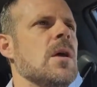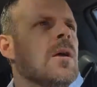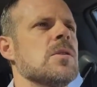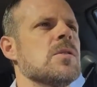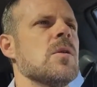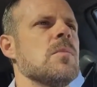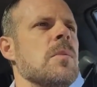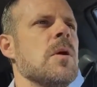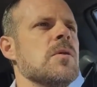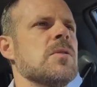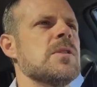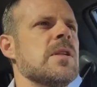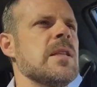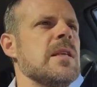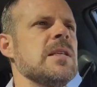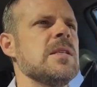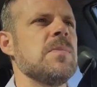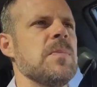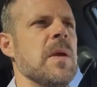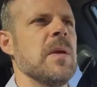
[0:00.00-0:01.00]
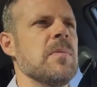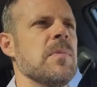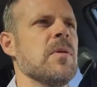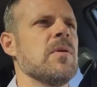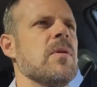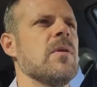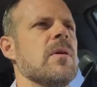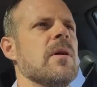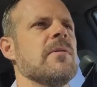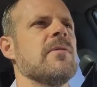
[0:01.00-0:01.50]
So most of these people
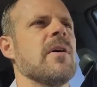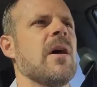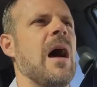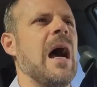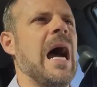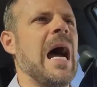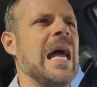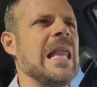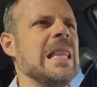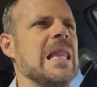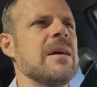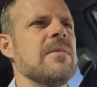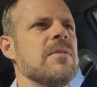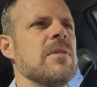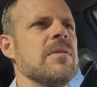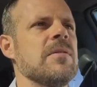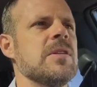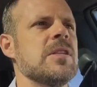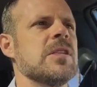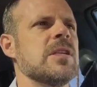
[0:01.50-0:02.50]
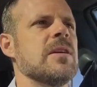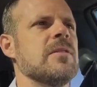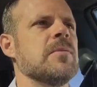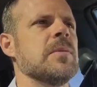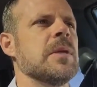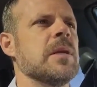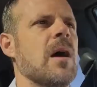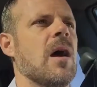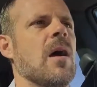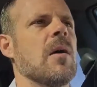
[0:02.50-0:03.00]
who have a high level of
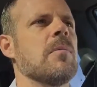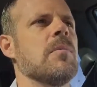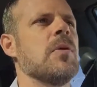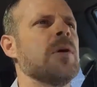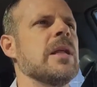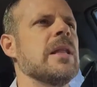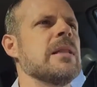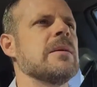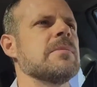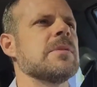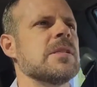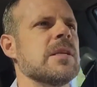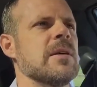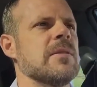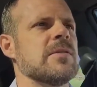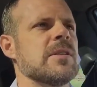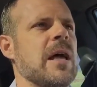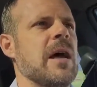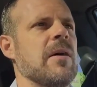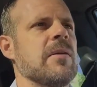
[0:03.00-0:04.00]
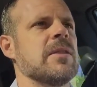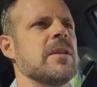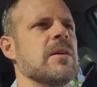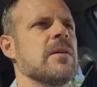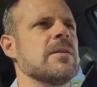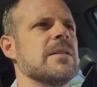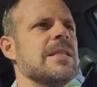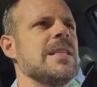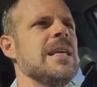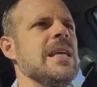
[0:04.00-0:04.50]
achievement are putting themselves out there
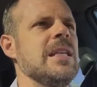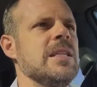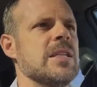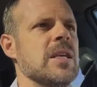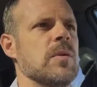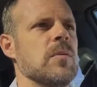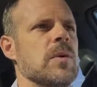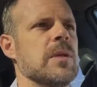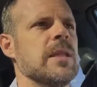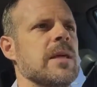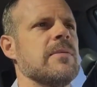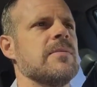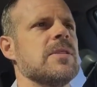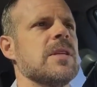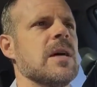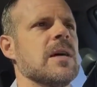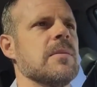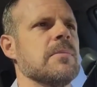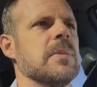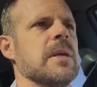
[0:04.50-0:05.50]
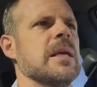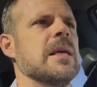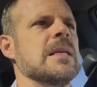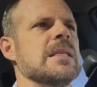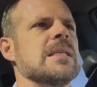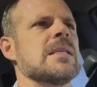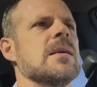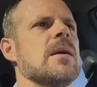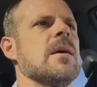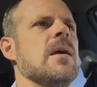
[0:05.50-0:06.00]
and teaching what they've done,
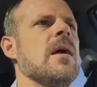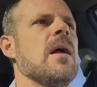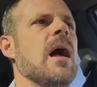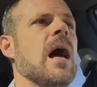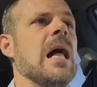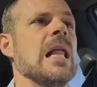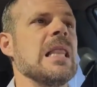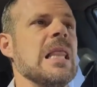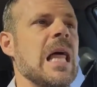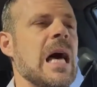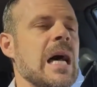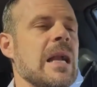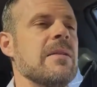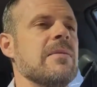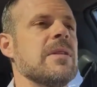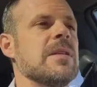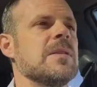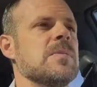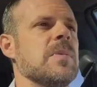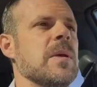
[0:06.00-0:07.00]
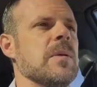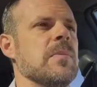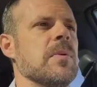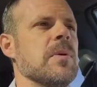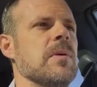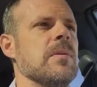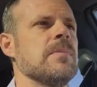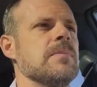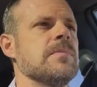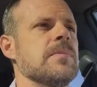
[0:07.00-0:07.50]
because a lot of these
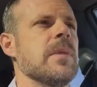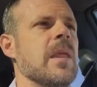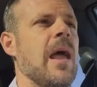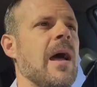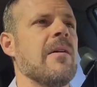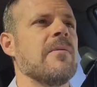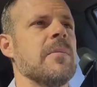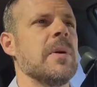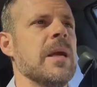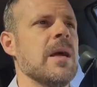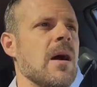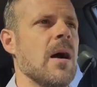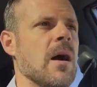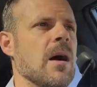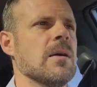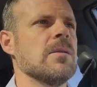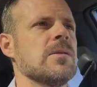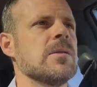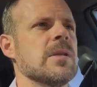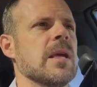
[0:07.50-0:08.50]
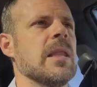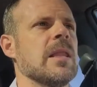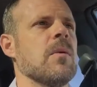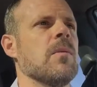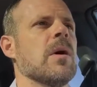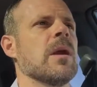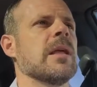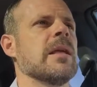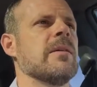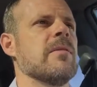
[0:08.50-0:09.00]
people have big hearts and they
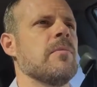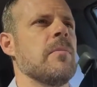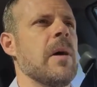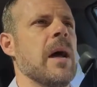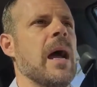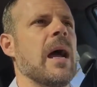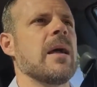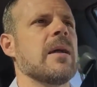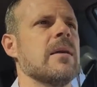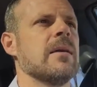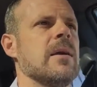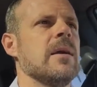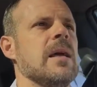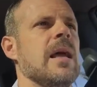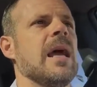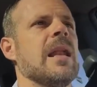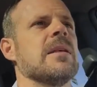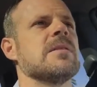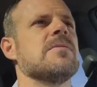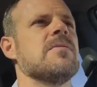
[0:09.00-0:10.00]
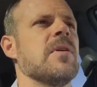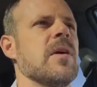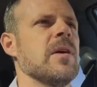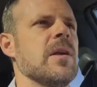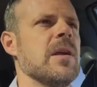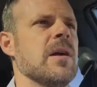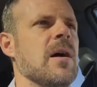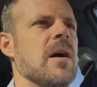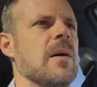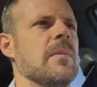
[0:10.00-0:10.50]
want to give back. And it's very
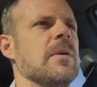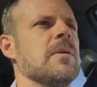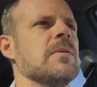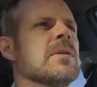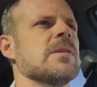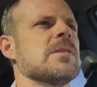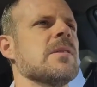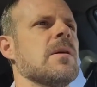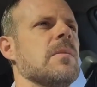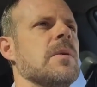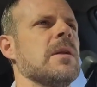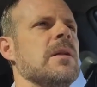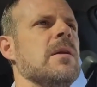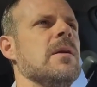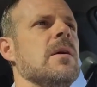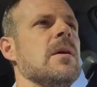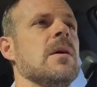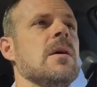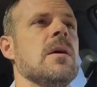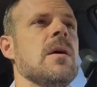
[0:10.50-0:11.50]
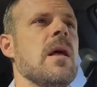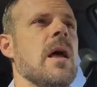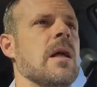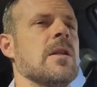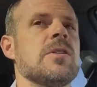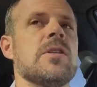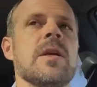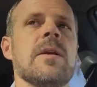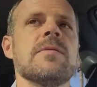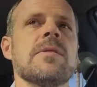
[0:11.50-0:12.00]
common when someone
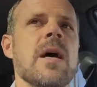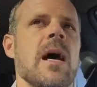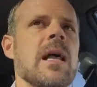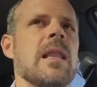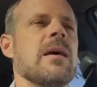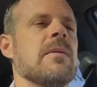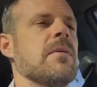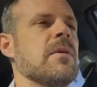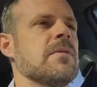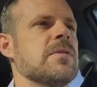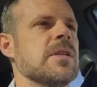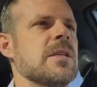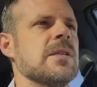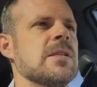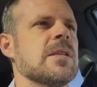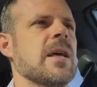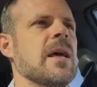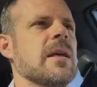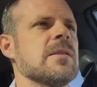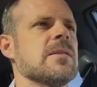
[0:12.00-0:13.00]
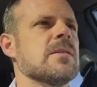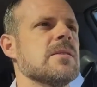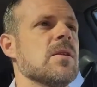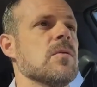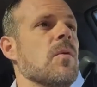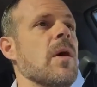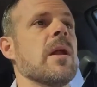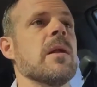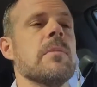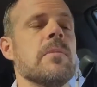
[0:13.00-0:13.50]
achieves a high level of success to
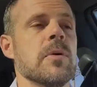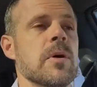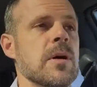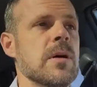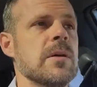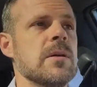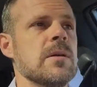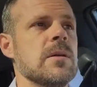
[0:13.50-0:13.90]
write a book,